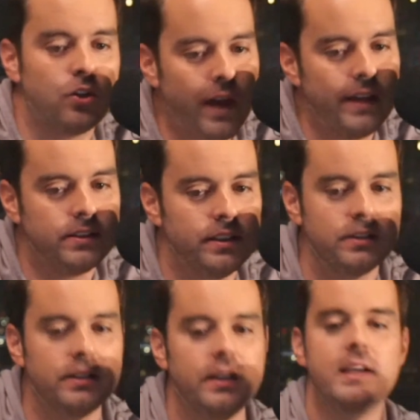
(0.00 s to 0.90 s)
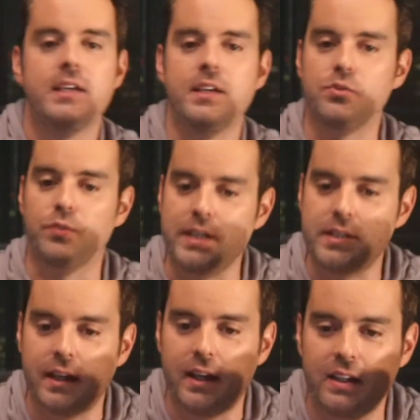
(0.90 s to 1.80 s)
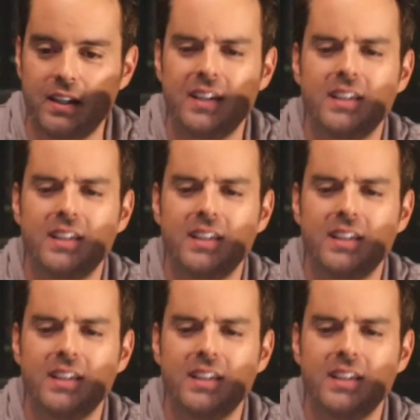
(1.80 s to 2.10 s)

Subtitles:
crisis. His reasoning,